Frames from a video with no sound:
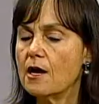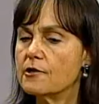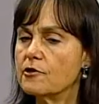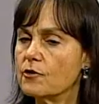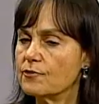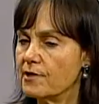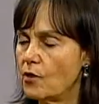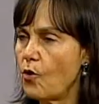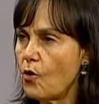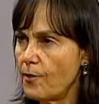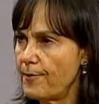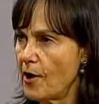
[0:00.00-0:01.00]
you know, the
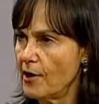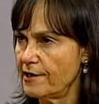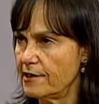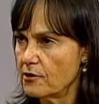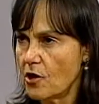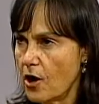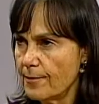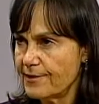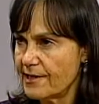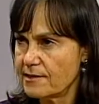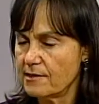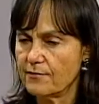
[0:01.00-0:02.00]
whole body
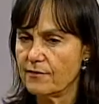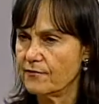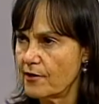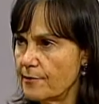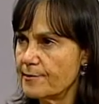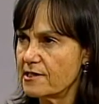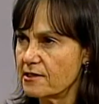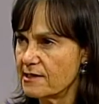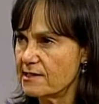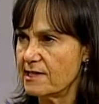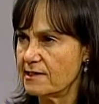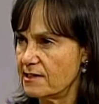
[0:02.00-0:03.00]
complex of environmentally
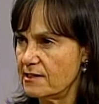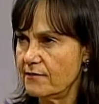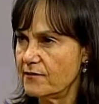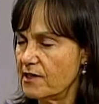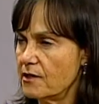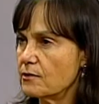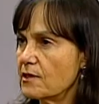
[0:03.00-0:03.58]
sensitivity